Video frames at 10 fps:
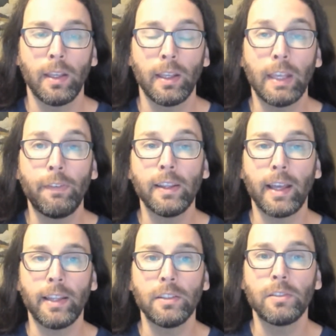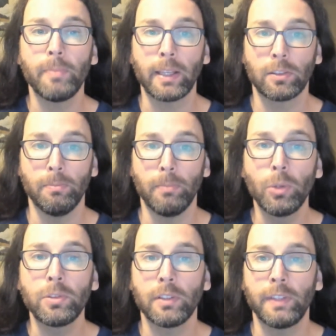If a lens makes
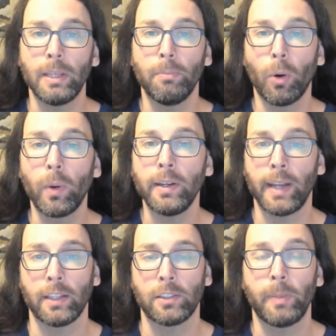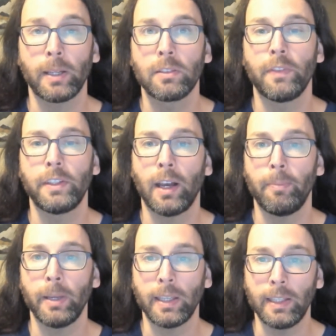most of the important aspects of the
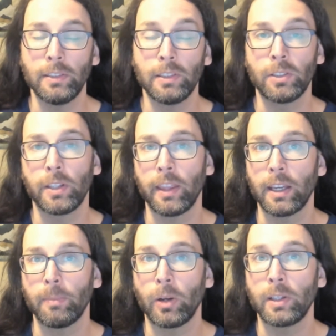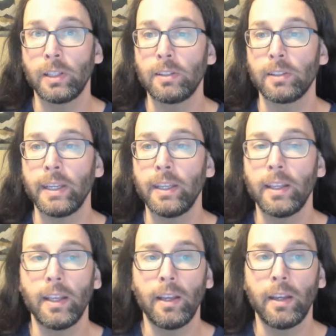topic easier to think about clearly,
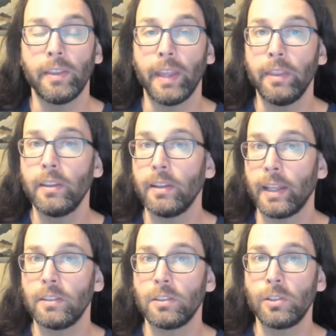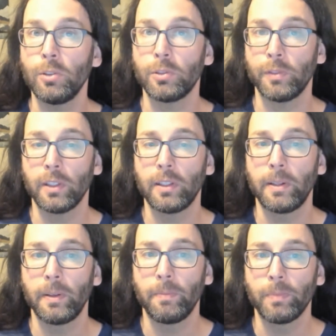then the lens is useful.
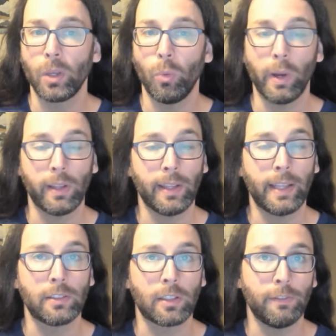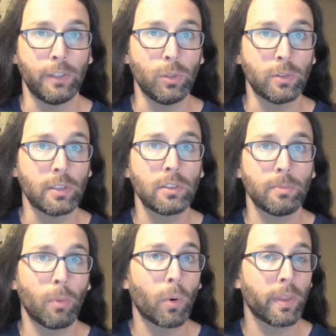When a lens confuses
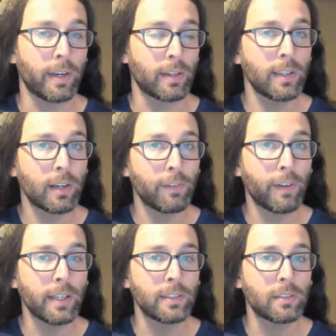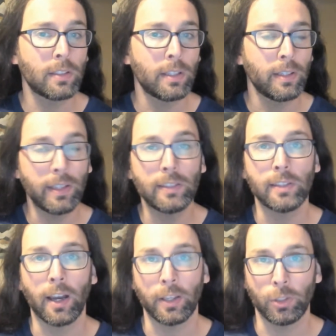more than it clarifies, it is
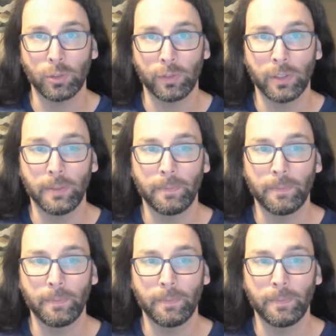not useful.